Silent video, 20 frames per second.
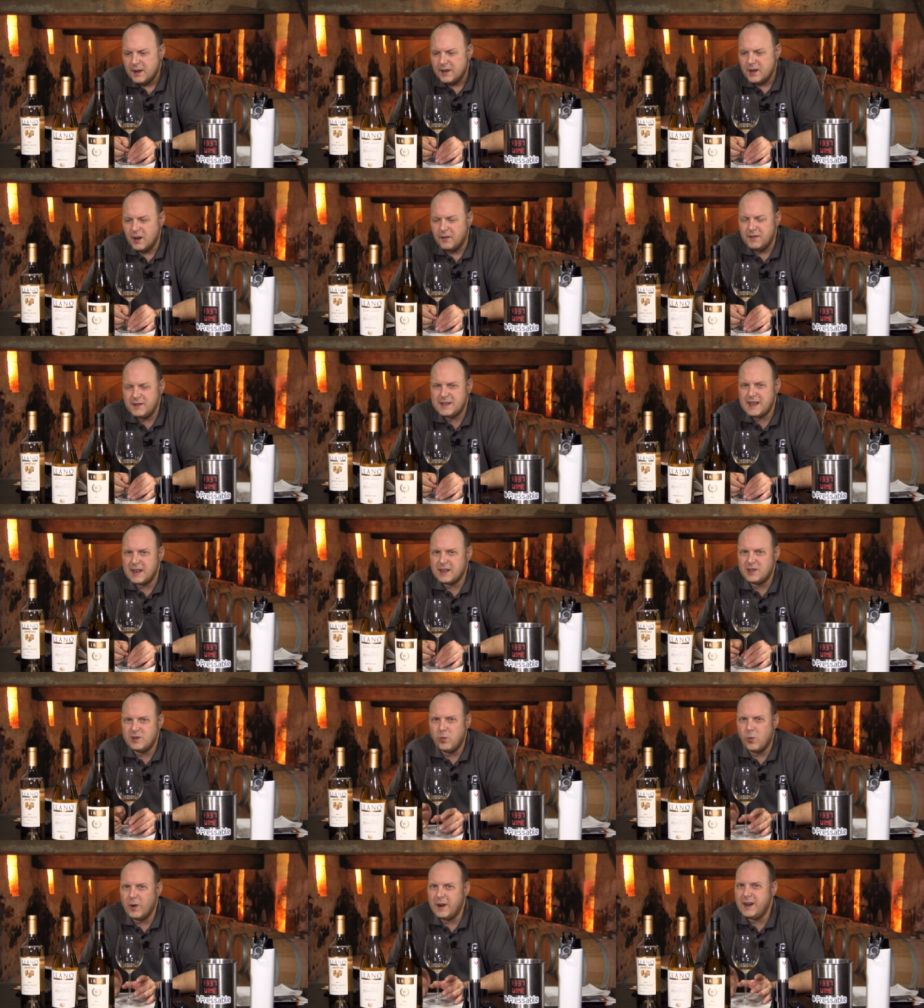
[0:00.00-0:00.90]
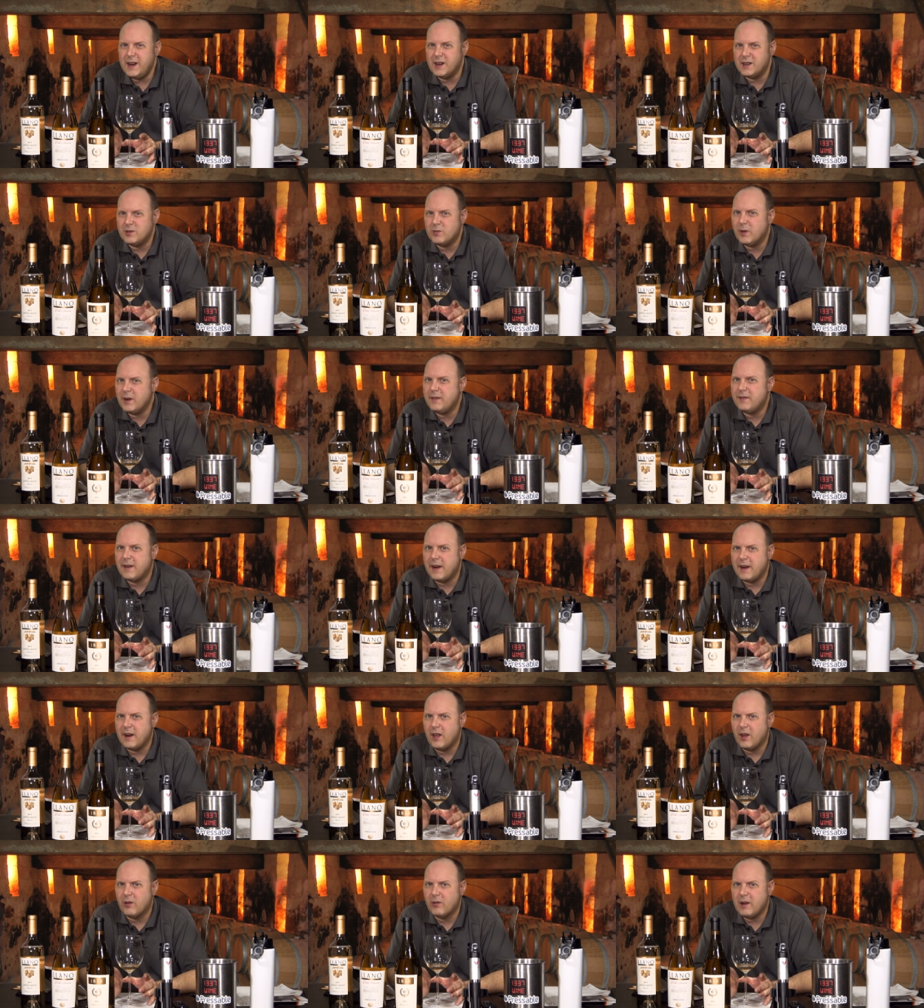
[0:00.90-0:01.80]
you know, if it's that 20 to
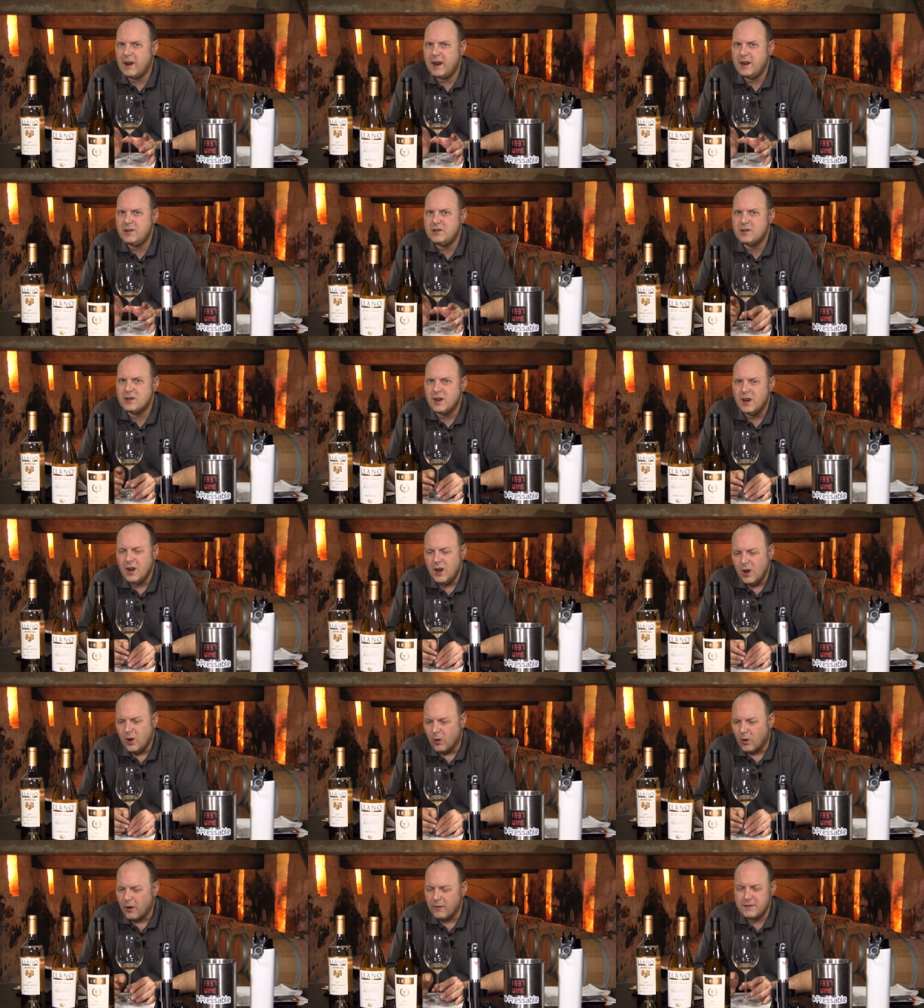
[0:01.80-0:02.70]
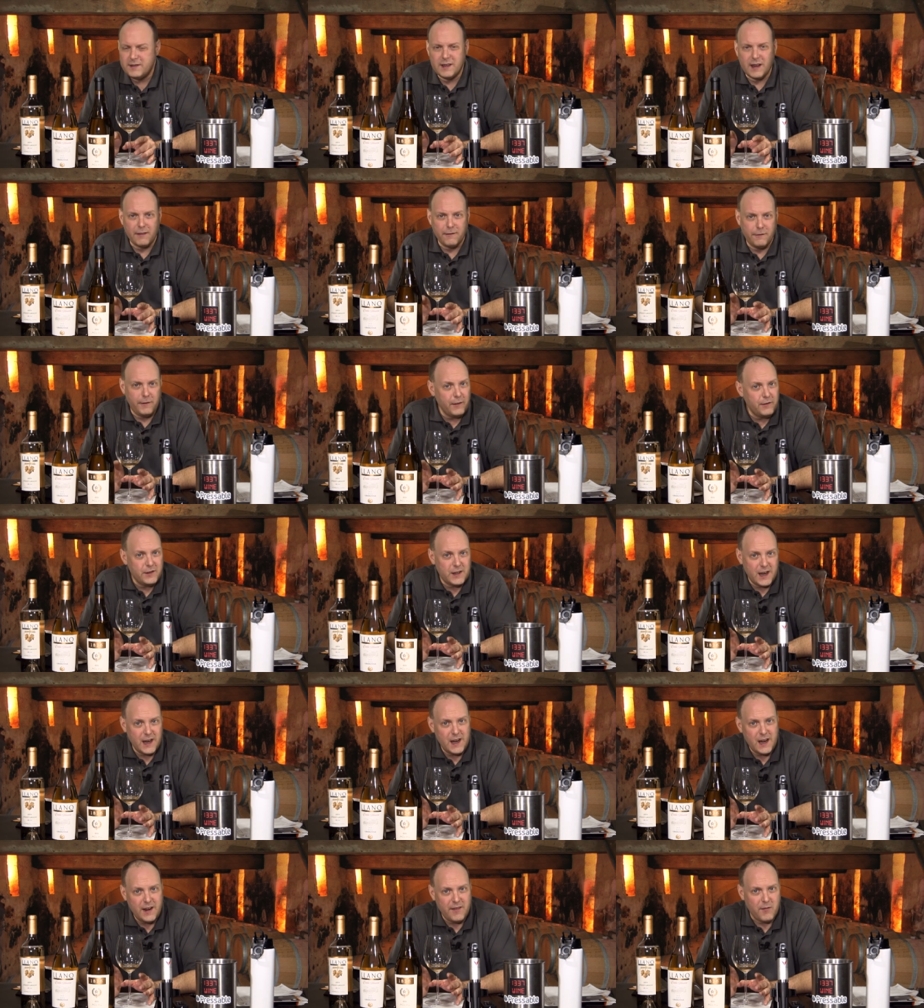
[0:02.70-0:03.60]
$25 range, or if it's like
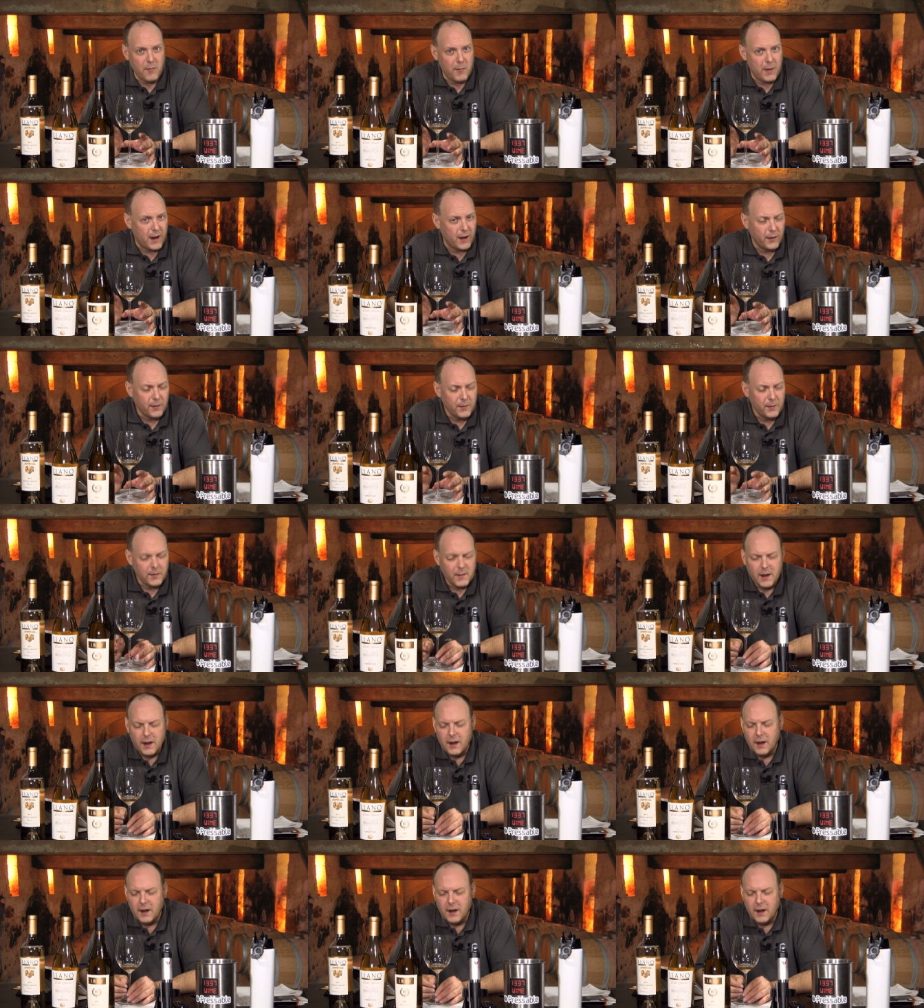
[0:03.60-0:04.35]
15, even better,